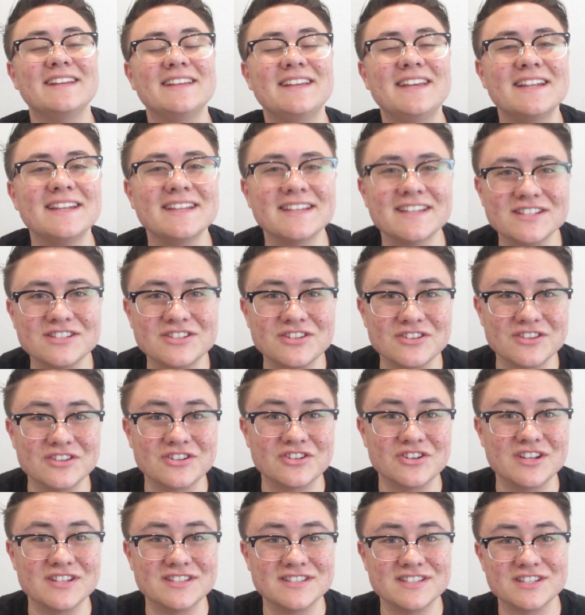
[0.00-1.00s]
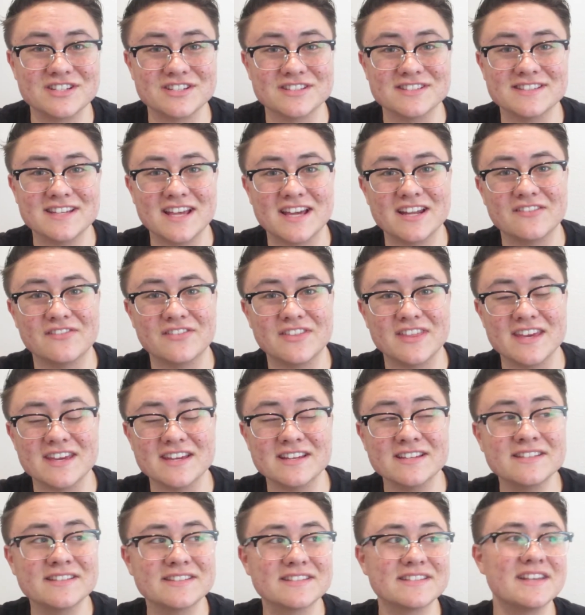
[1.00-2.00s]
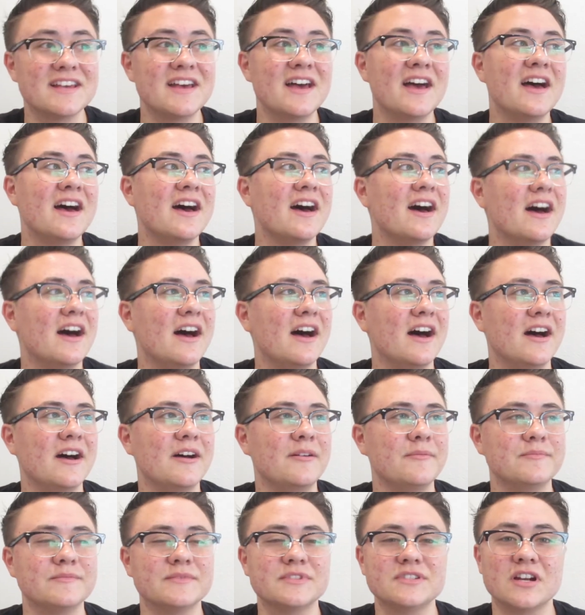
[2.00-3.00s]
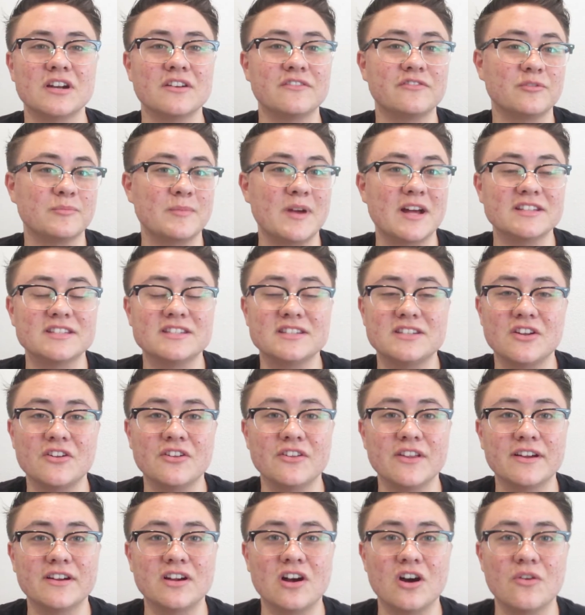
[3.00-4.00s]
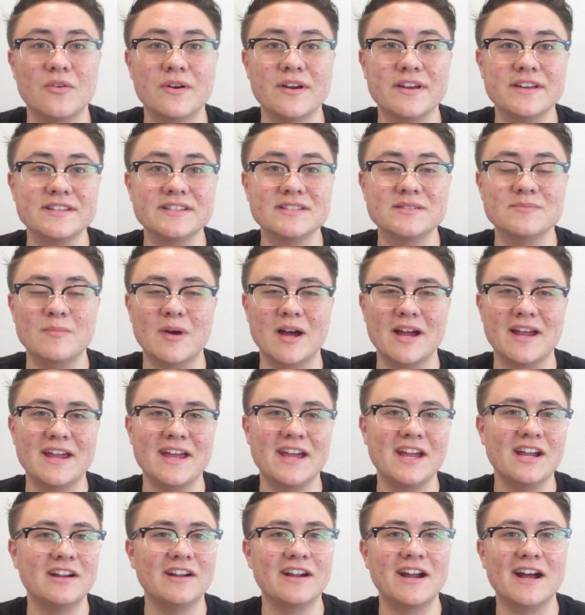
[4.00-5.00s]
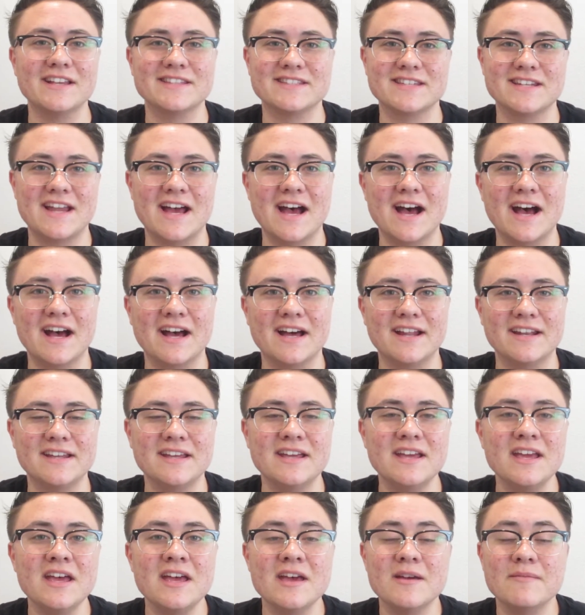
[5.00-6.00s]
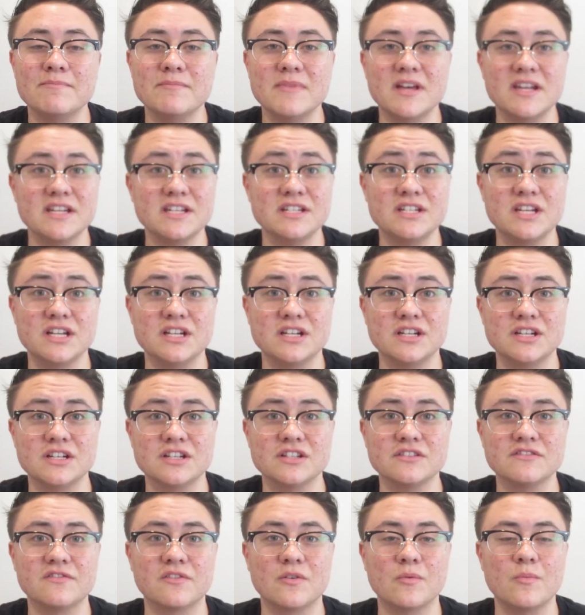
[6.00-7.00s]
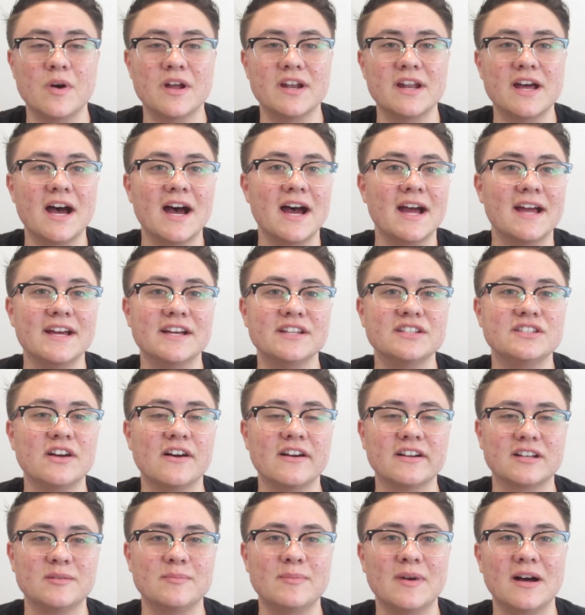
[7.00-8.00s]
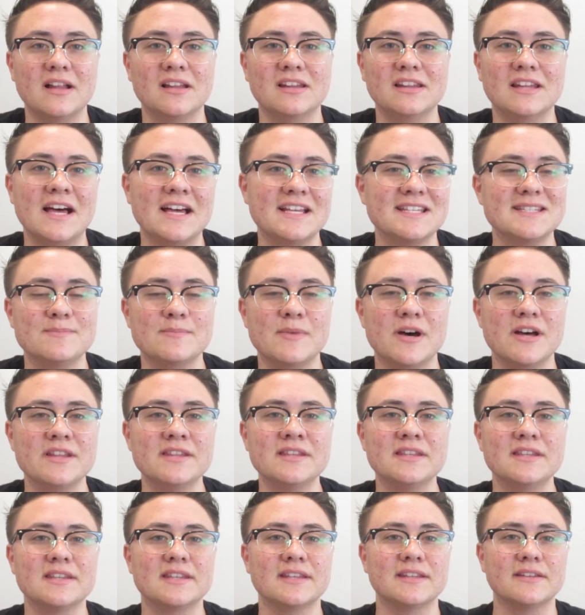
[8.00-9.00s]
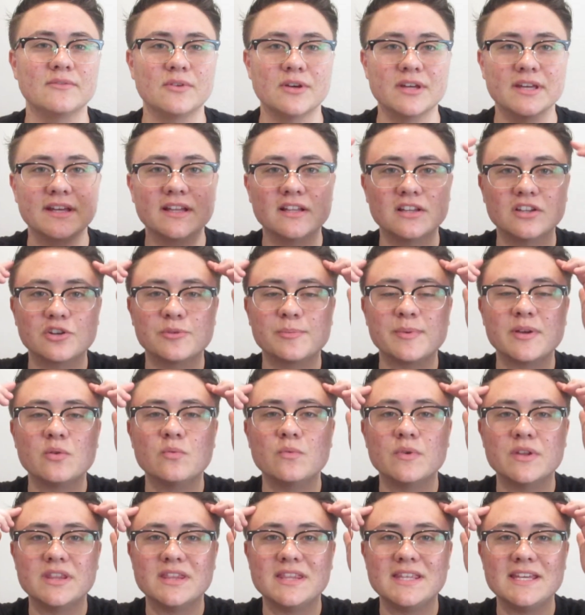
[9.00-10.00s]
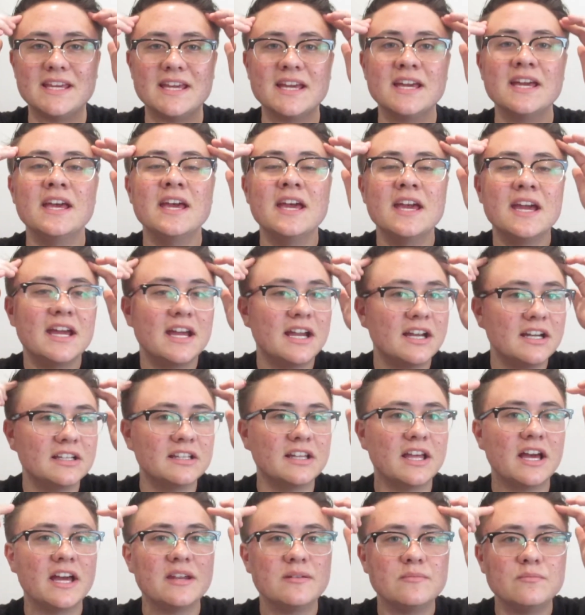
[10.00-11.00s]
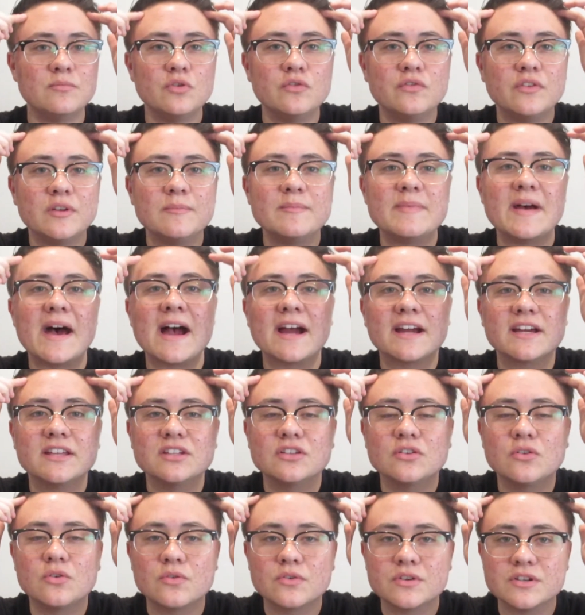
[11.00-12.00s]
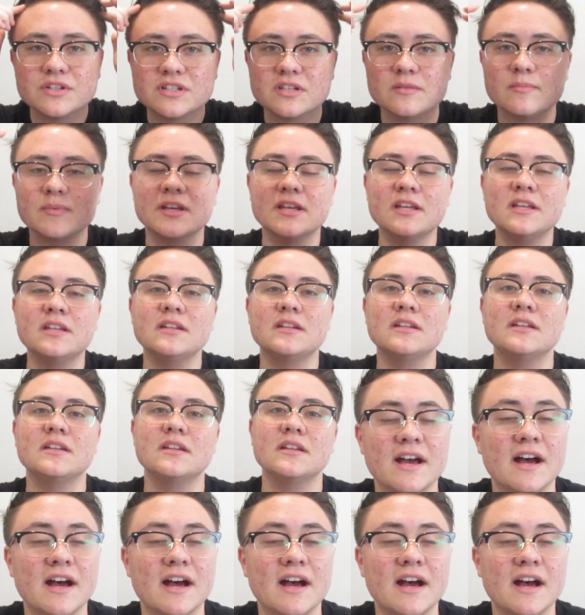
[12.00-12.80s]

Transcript: Getting into the transition side of things, starting from head to toe like always, my hair hasn't had many changes from when I had talked about last month, like a little bit with the hairline moving back in the corners a bit.